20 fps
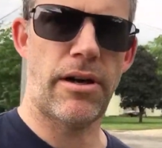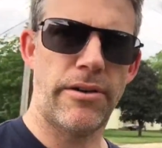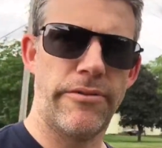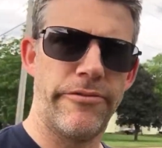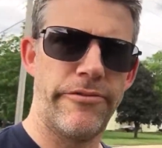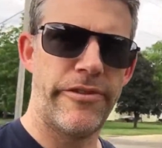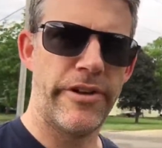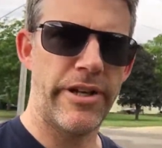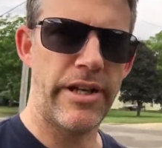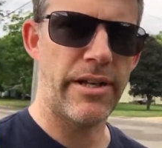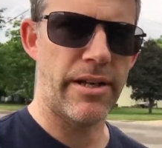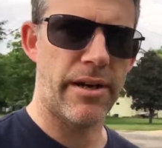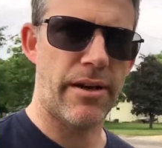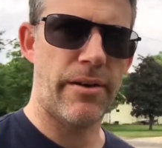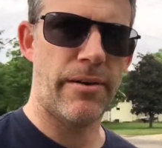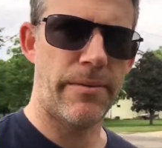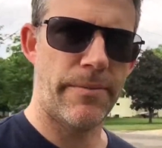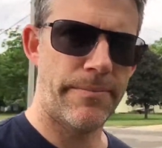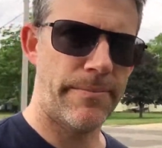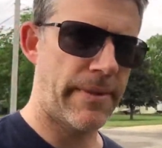on
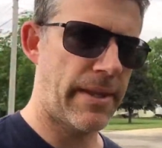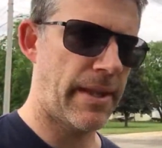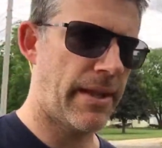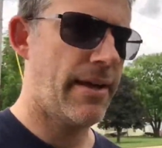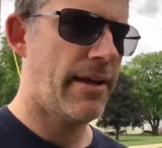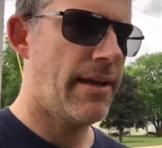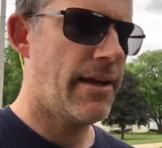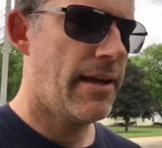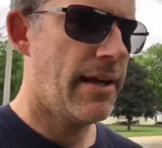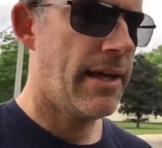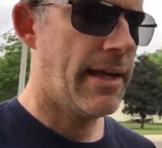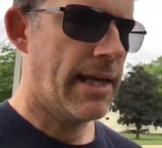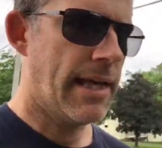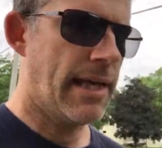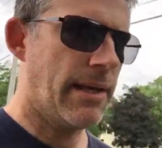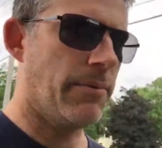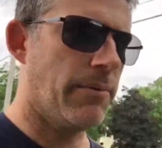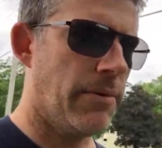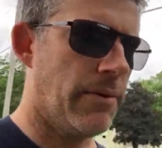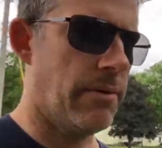video,
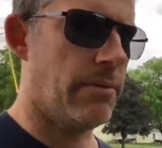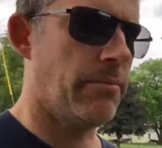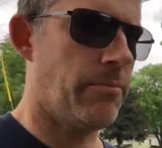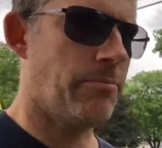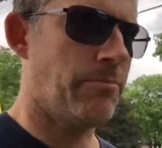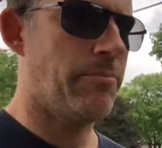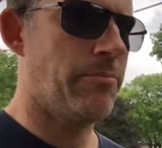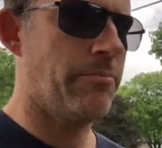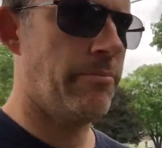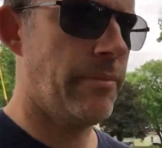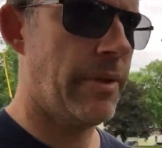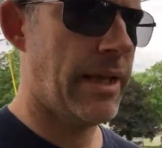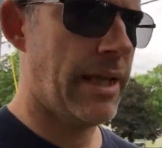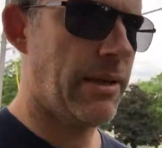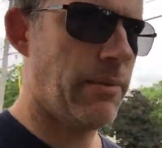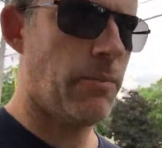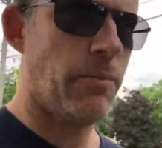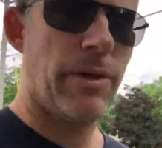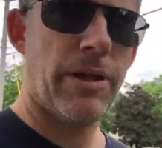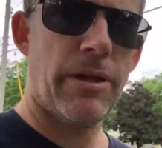it will,
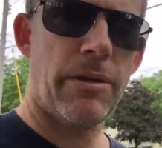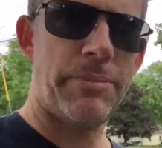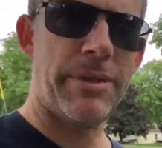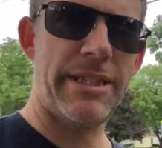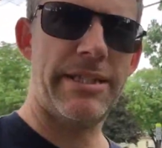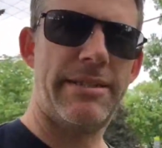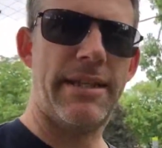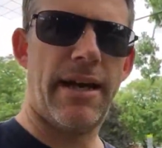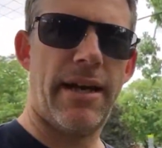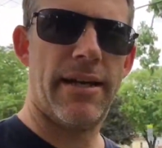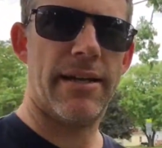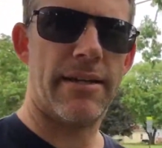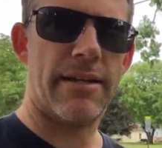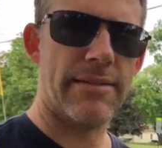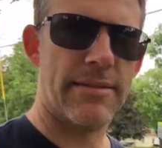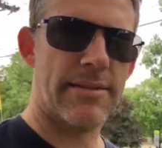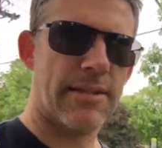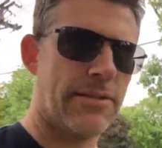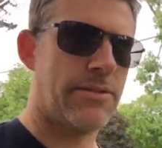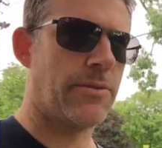it will be done
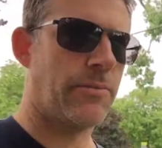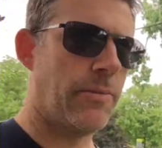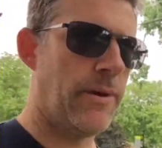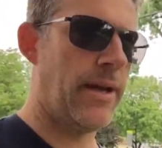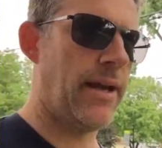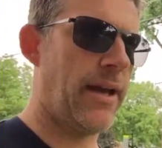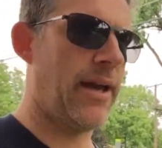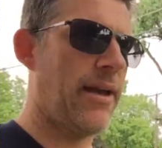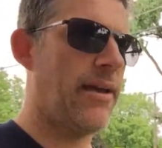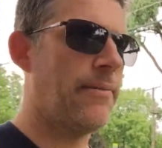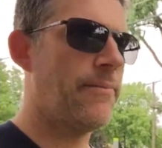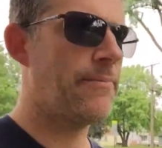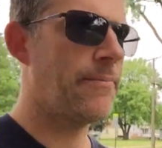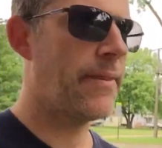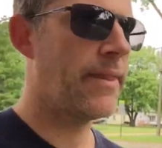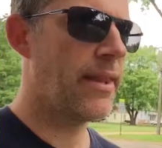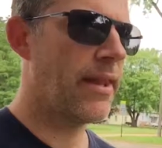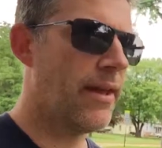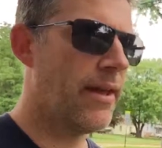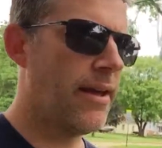in such a way
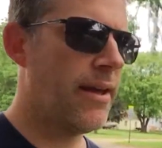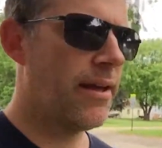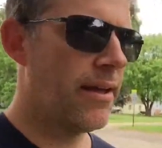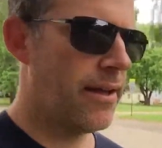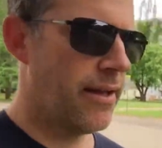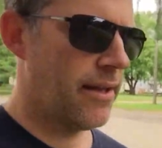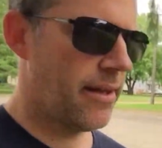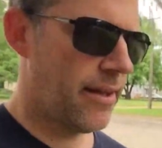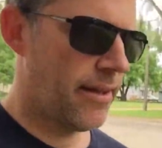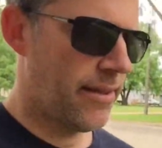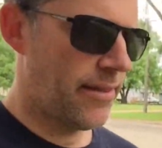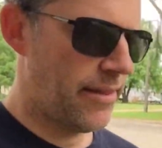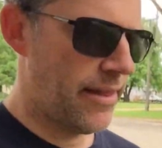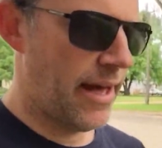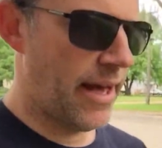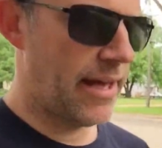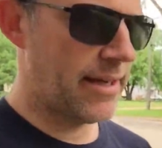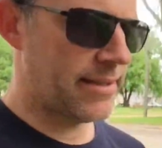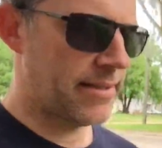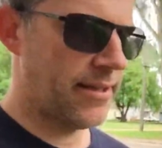
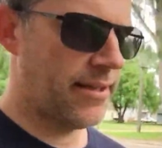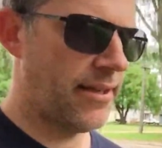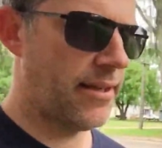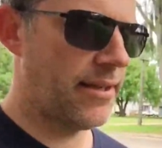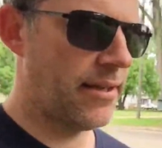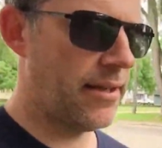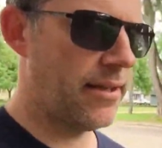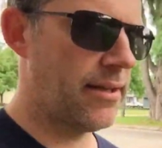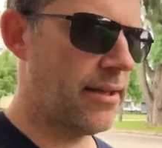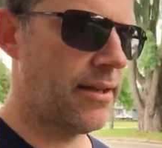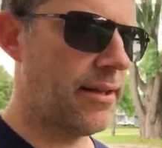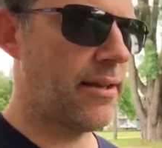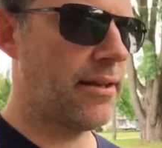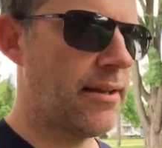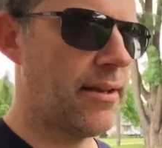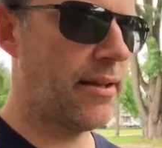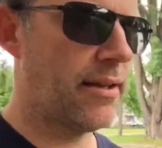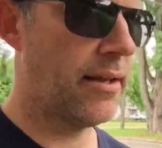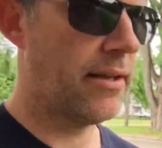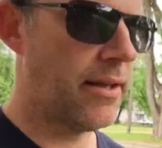that
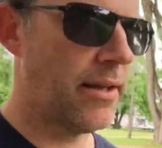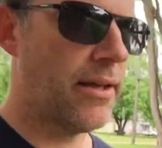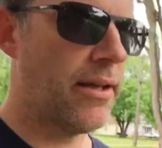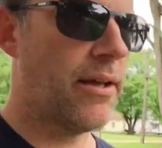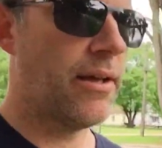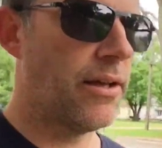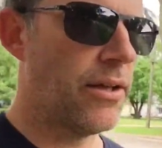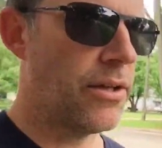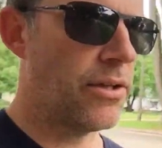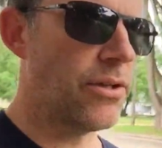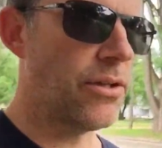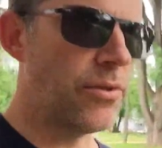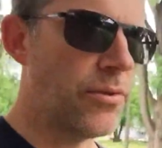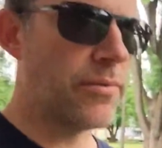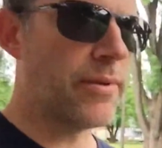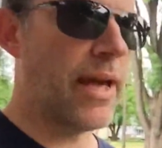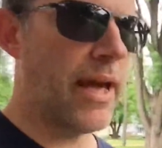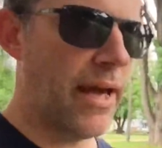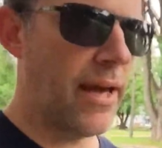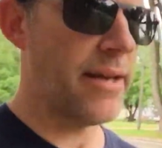you
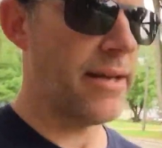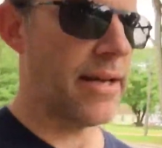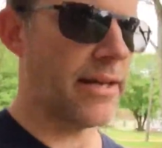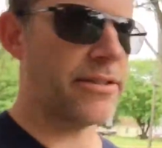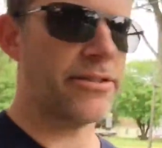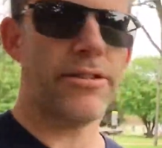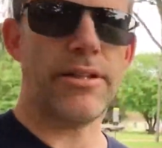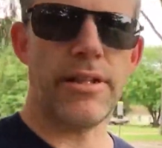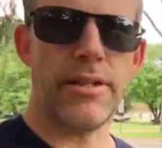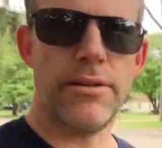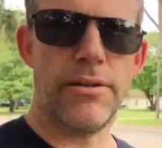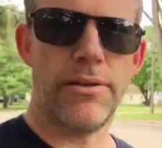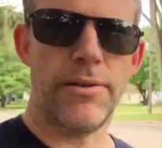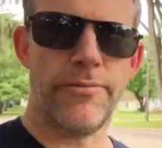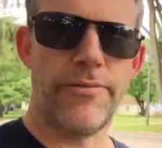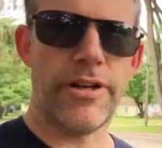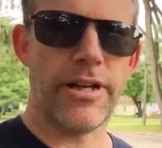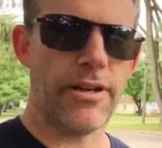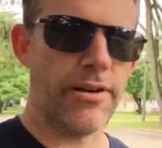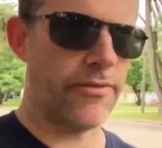can actually learn a
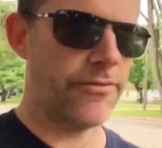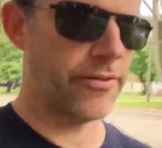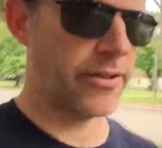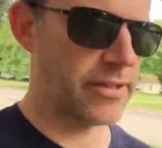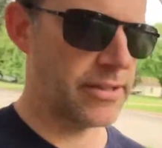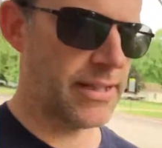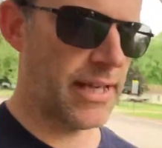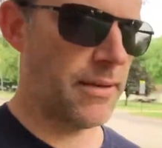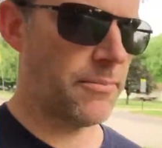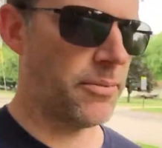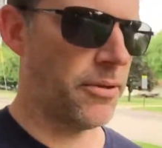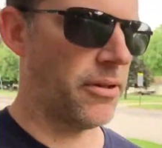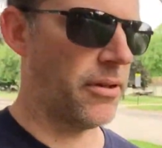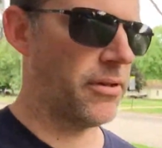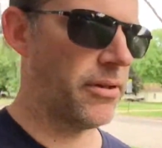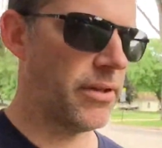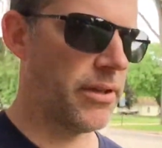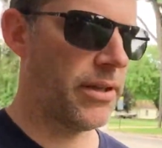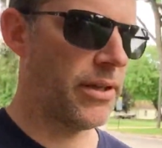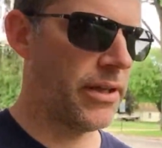video. For example,
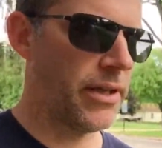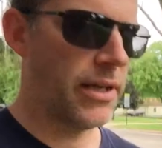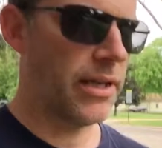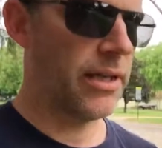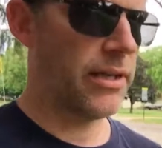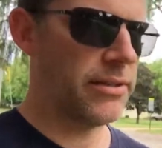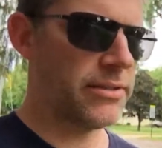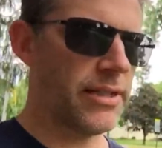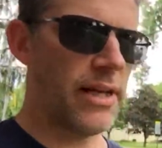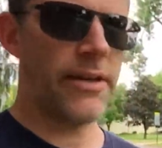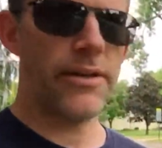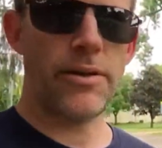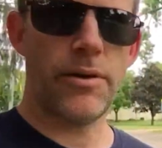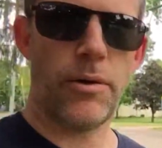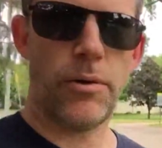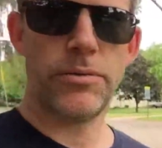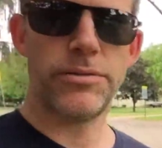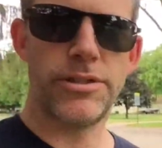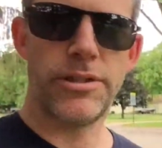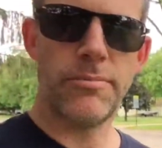here's how you
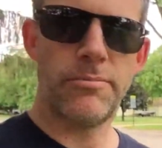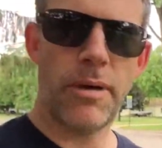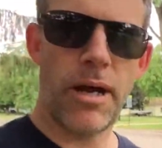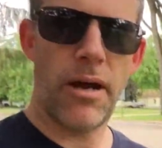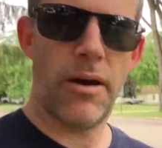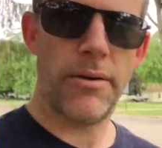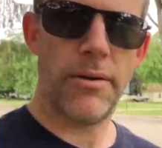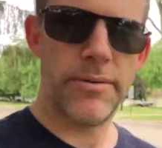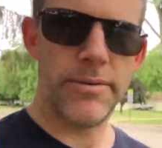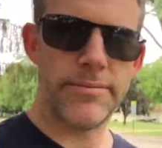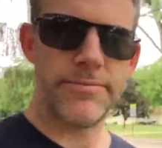hold your bow.